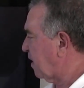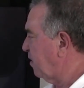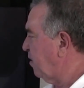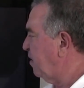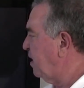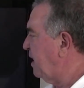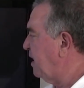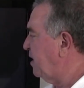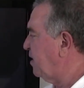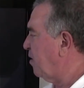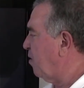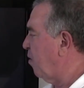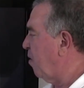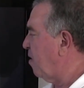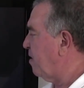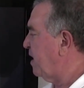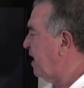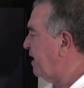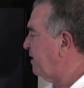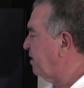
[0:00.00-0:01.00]
You need to
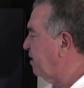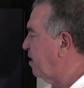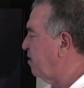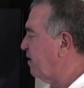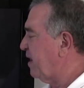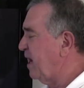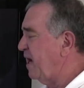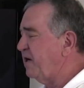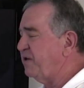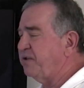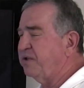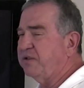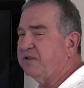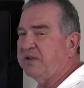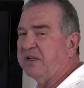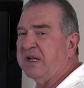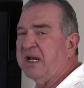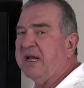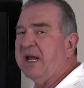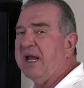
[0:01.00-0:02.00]
coordinate the locations,
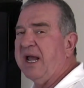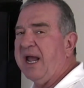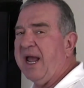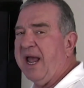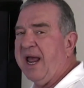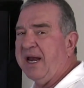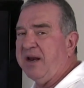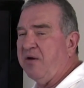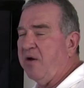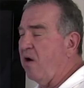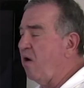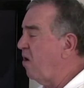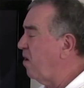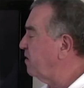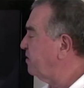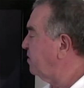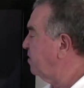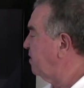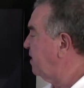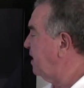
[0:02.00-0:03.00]
and you
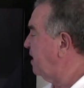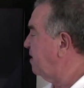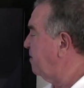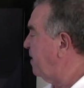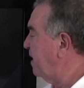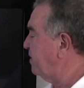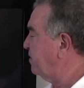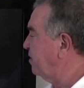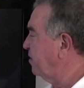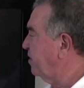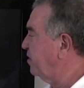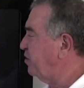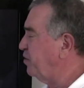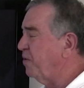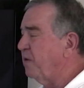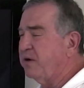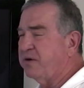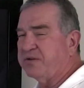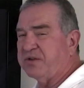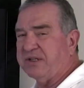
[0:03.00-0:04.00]
also need to make sure that you
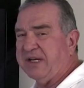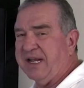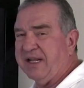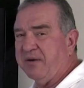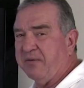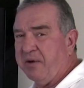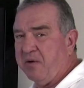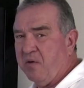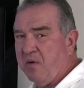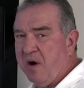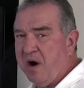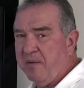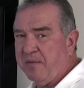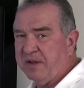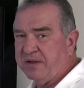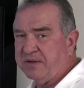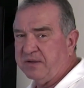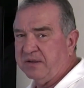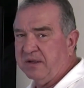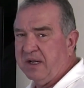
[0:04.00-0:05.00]
understand the
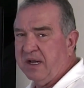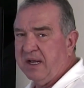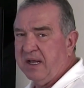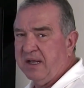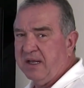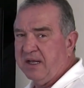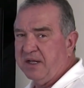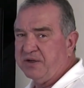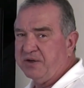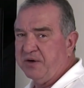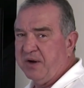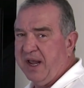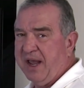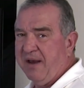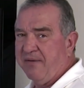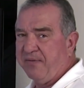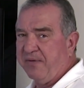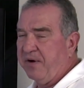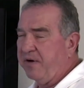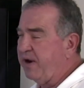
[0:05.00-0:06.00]
requirements that you
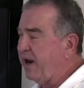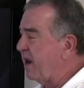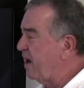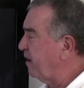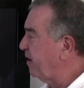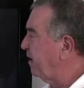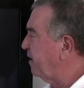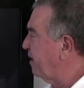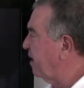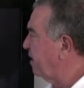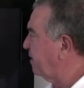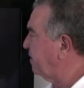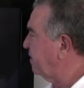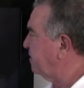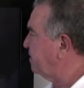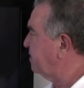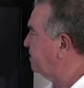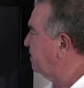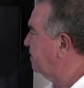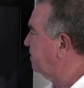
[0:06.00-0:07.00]
have for your down
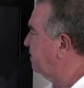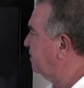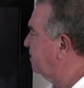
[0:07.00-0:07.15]
conductors.